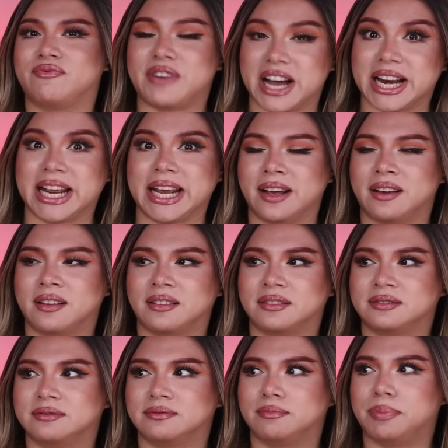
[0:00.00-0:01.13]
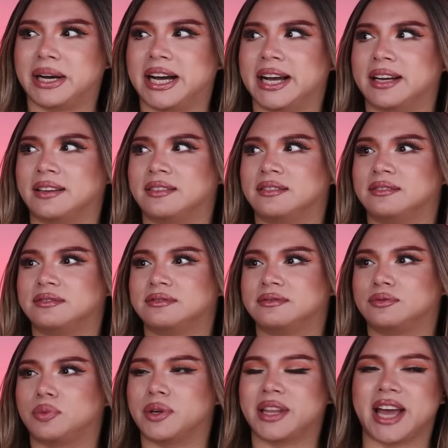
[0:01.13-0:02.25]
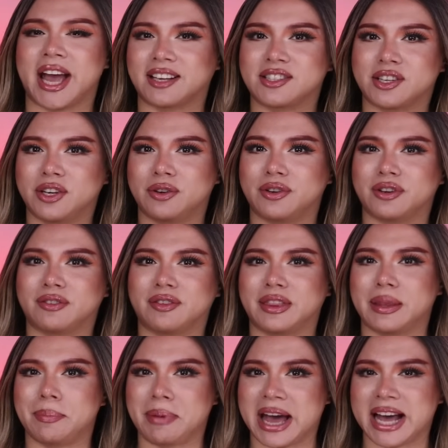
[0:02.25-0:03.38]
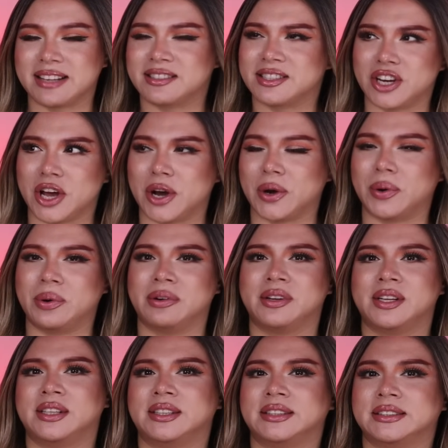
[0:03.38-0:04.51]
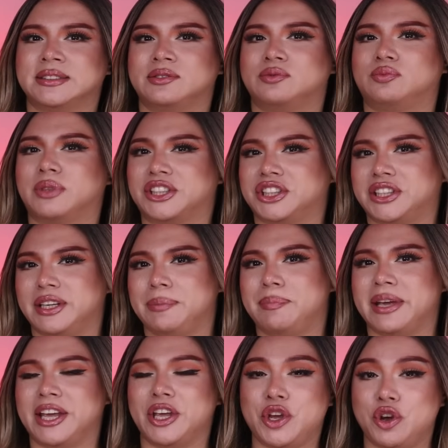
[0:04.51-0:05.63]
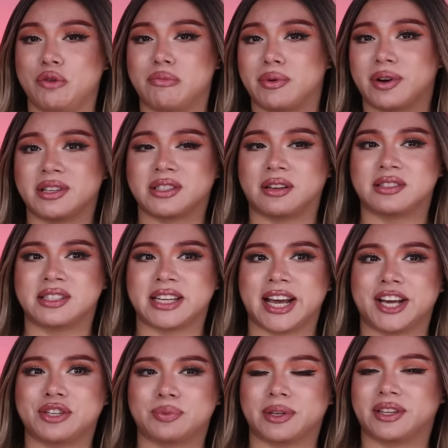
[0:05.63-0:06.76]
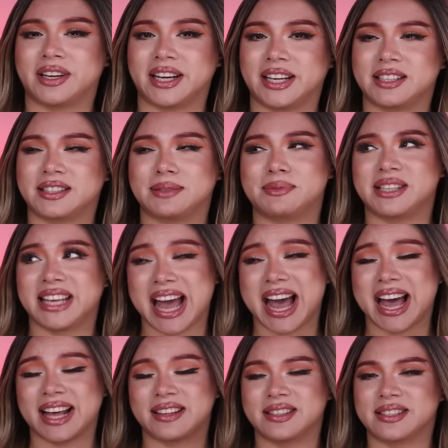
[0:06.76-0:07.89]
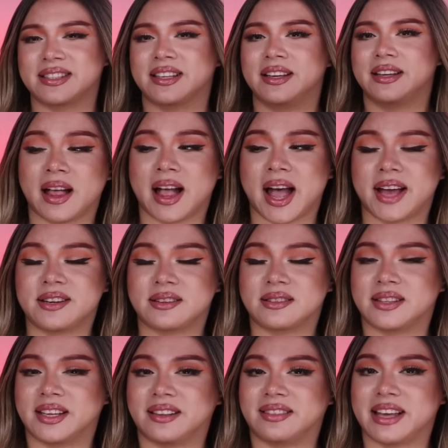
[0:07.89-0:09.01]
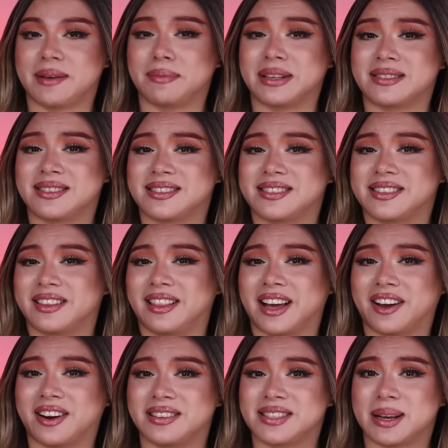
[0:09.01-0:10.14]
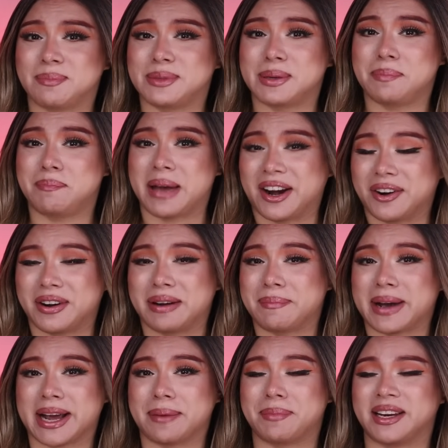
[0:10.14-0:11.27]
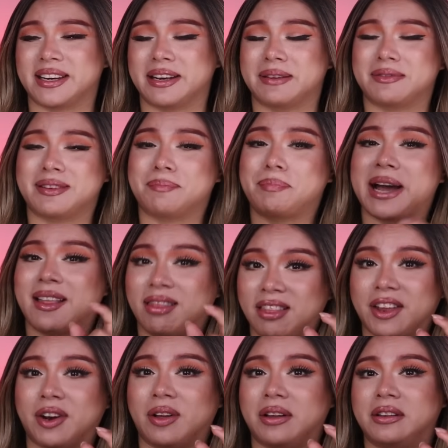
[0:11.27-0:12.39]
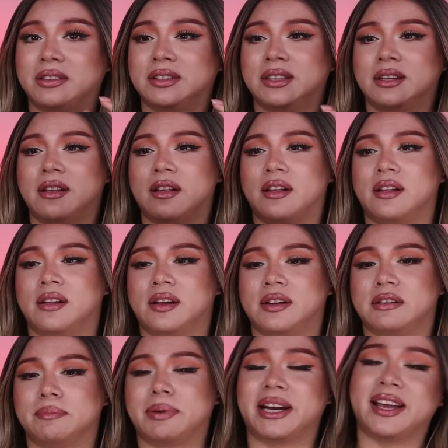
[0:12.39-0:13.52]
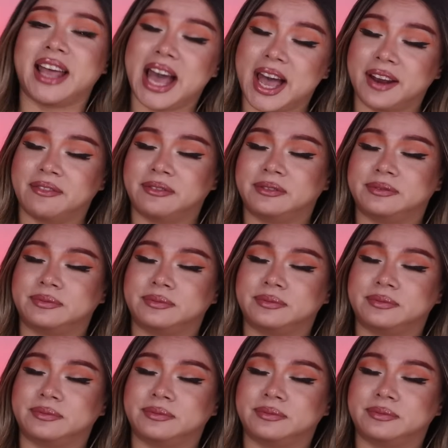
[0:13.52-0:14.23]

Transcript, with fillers: funny, but were they executed the best? No. Was she being humorous on stage with her isms? Yes. I just think that Miss La Grande Dame did better, in my opinion, by a little. But again,